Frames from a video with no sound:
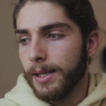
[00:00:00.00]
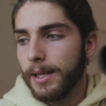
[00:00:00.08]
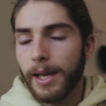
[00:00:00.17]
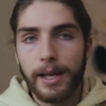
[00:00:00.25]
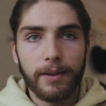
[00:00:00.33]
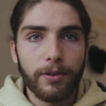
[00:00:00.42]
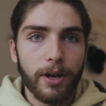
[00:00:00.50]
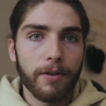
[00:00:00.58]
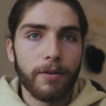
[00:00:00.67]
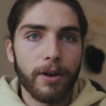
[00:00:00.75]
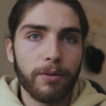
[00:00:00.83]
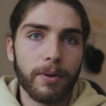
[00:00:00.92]
yeah, it's kind
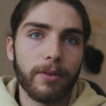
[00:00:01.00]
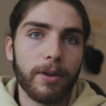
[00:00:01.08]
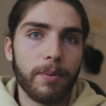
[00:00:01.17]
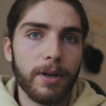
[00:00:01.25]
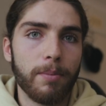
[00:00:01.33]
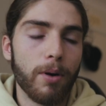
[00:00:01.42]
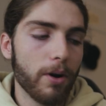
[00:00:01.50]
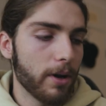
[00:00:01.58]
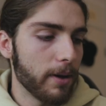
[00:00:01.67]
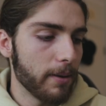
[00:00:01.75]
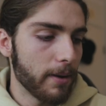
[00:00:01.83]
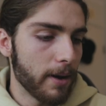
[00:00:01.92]
of a nice one to slip in your
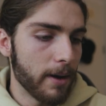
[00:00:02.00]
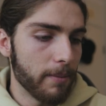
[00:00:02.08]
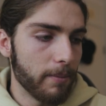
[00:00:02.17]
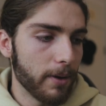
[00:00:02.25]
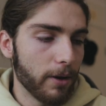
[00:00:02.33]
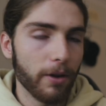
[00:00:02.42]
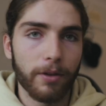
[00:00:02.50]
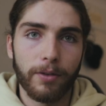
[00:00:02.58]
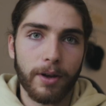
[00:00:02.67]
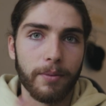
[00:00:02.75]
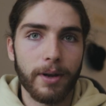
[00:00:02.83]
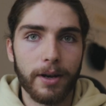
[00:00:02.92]
pocket. But a lot of the
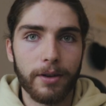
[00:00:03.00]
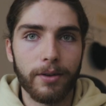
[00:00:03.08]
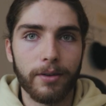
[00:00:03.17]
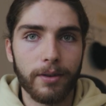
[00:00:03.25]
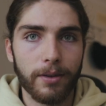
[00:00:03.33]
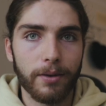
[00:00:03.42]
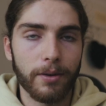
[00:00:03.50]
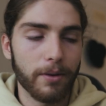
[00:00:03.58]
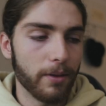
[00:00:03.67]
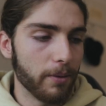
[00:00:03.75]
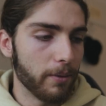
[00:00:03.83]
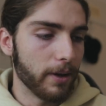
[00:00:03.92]
time we are using the
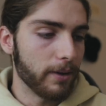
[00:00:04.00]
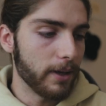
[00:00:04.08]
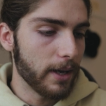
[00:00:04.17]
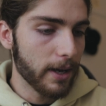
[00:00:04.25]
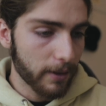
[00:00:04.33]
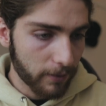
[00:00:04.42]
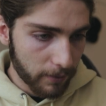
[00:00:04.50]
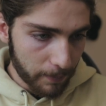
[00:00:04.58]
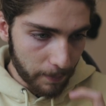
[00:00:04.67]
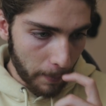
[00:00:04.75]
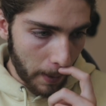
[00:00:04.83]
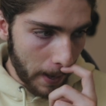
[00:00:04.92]
1DX.
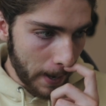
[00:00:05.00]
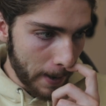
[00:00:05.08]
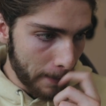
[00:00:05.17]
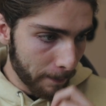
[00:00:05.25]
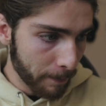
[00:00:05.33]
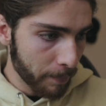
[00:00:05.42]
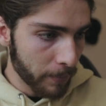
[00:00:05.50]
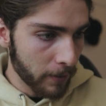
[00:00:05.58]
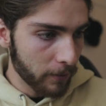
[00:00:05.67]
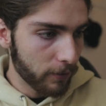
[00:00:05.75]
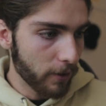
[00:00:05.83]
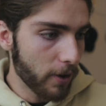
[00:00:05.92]

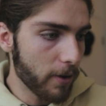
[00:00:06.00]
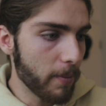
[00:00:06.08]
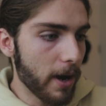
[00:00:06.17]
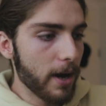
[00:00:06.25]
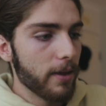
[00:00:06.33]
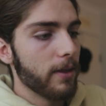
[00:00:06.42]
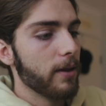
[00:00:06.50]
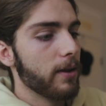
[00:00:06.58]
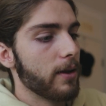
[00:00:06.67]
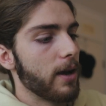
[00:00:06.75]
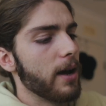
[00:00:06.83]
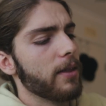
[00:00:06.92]
So my
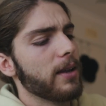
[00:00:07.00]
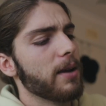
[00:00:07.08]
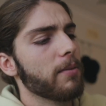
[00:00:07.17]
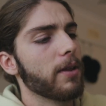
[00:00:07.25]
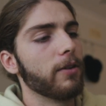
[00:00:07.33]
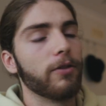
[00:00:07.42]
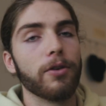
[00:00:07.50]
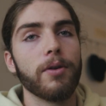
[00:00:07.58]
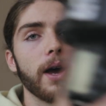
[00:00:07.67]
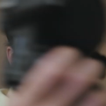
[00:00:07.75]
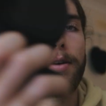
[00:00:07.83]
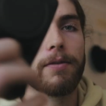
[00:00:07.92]
other camera that I do
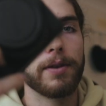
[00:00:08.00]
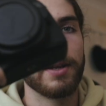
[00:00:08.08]
have